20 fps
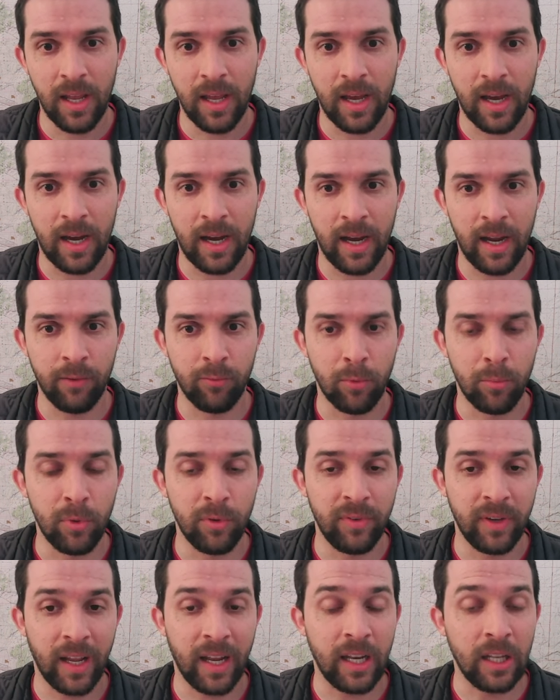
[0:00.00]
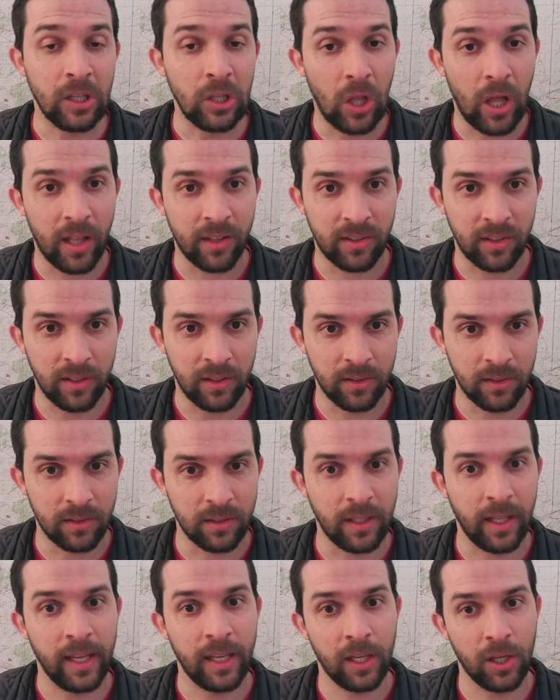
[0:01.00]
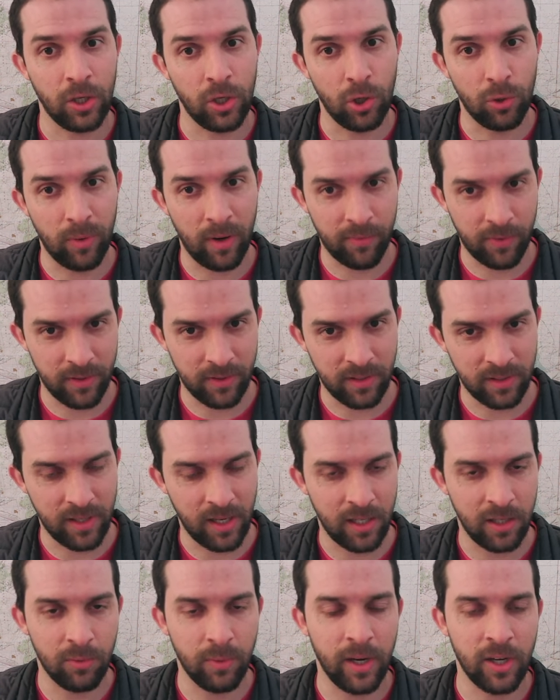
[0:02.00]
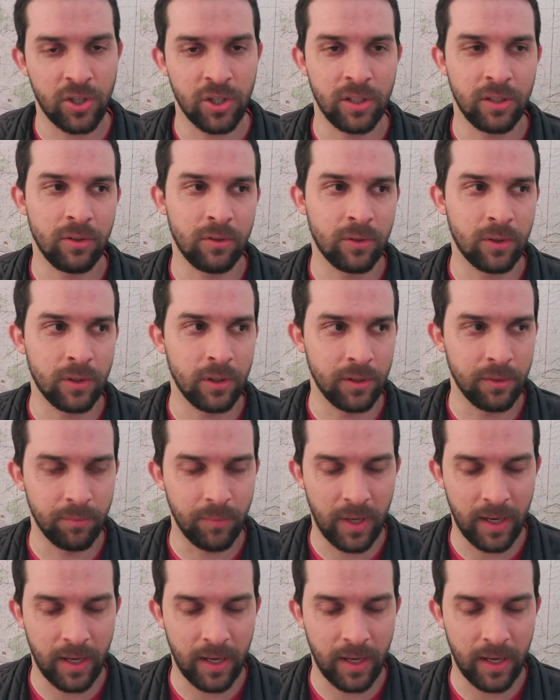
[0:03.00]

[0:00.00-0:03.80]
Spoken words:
and removing any losses like your reference attenuation or